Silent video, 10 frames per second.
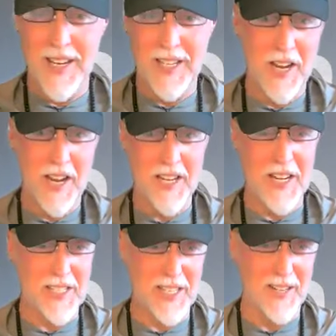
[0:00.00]
It's not
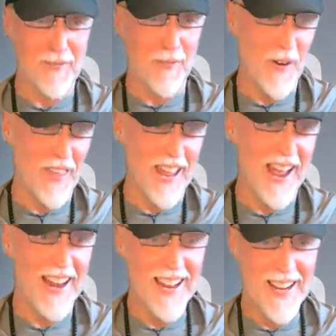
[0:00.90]
necessarily for
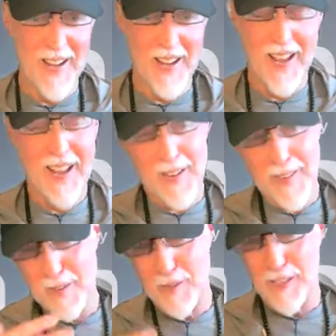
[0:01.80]
that. It
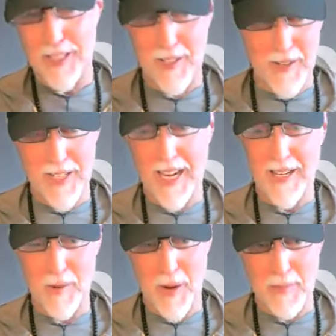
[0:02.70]
was really dirty and I
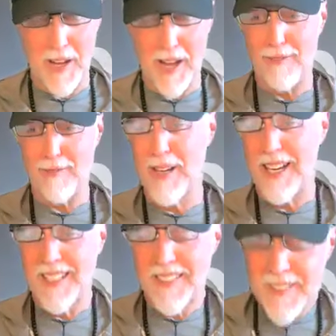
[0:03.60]
had to wipe it off,
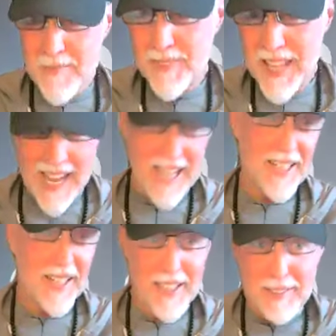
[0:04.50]
but
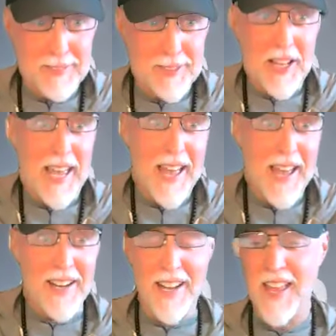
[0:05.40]
that's all I
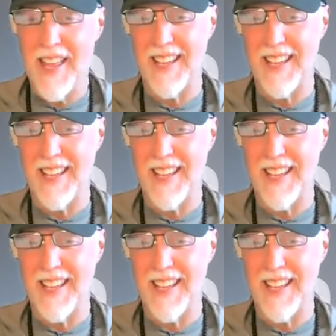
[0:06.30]
had.